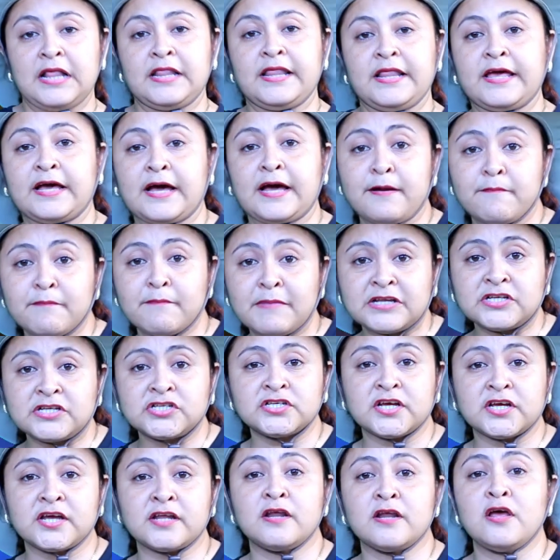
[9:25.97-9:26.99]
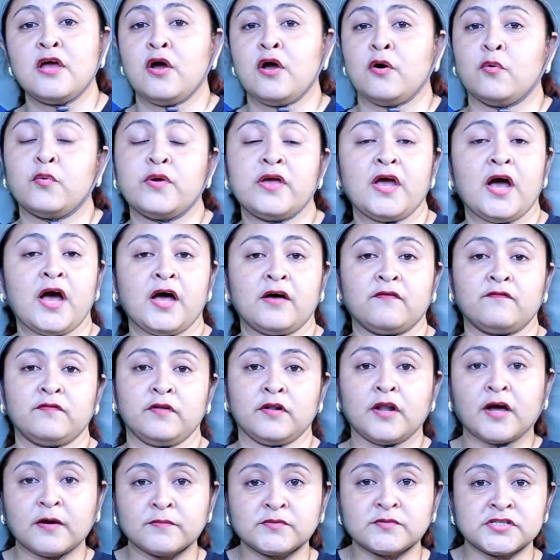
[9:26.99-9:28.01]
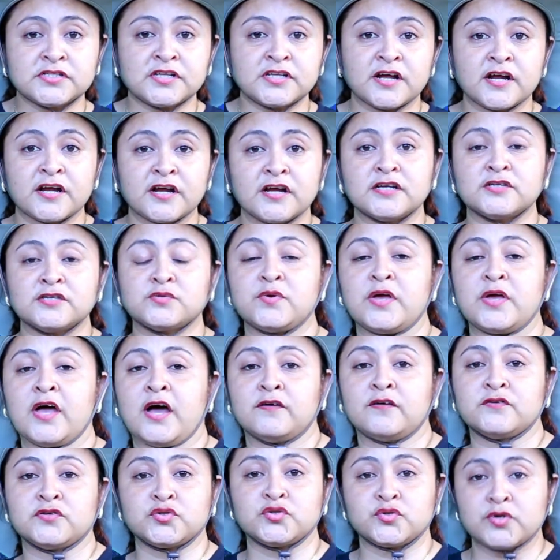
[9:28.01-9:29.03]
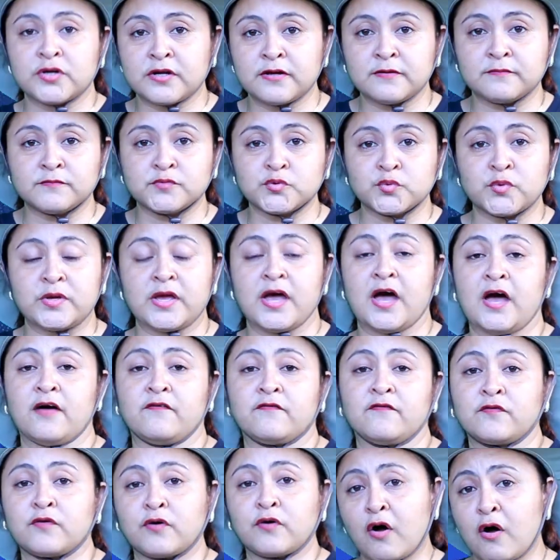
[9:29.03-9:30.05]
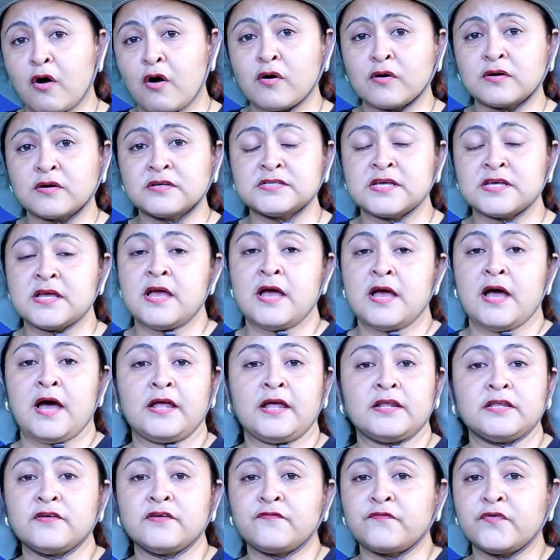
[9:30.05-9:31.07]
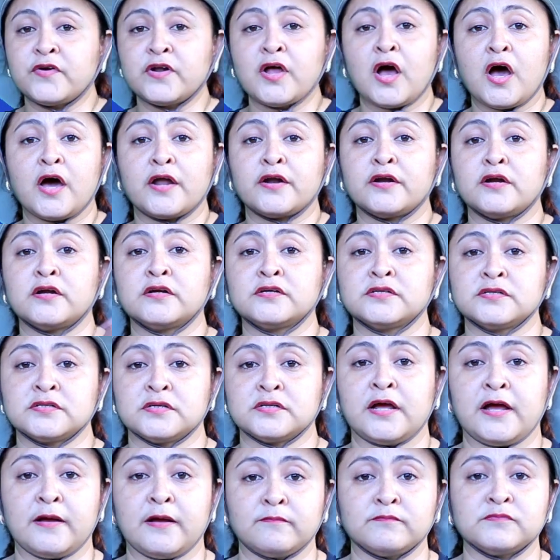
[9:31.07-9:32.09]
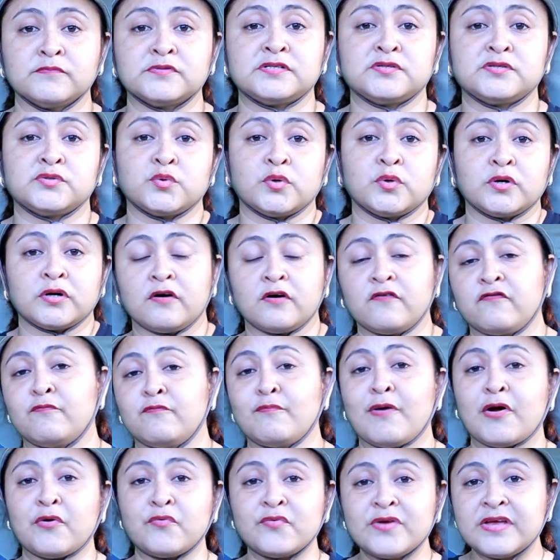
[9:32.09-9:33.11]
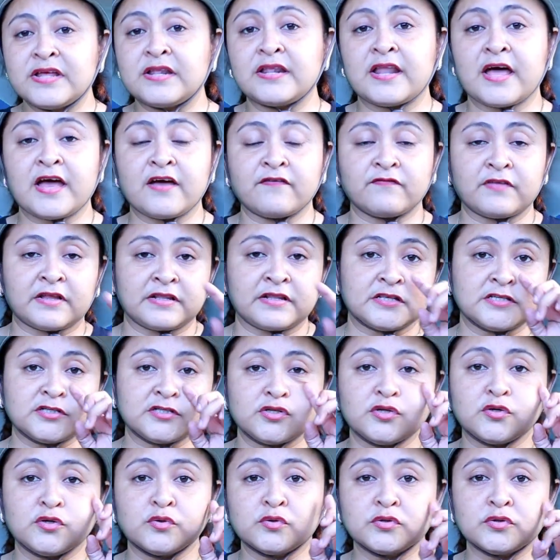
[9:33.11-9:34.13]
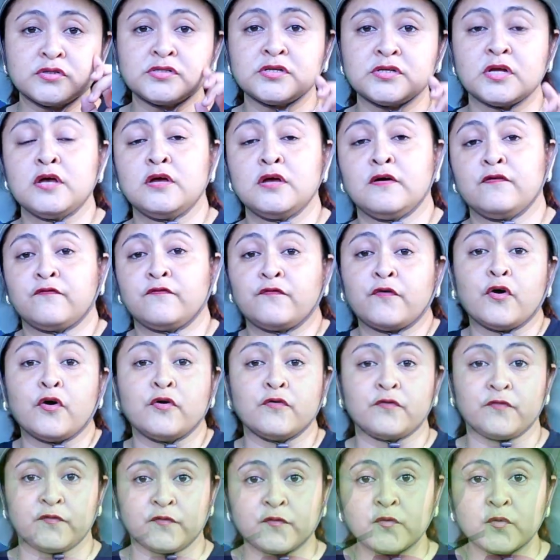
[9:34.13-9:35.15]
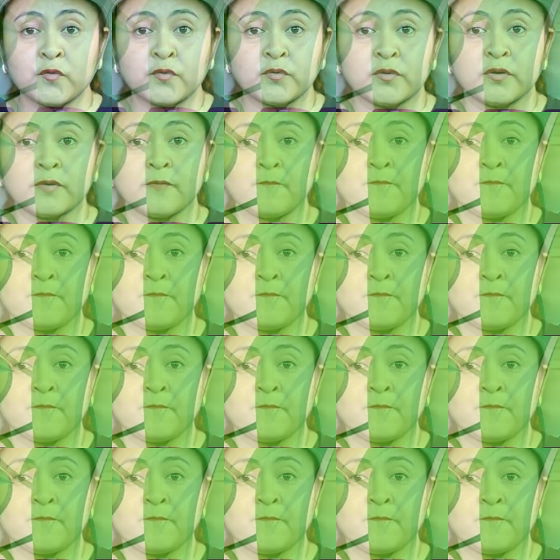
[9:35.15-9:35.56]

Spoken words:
Like I mentioned, we have lobsters, we have shrimps, we have conchs, and different other sort of marine life that is used for food.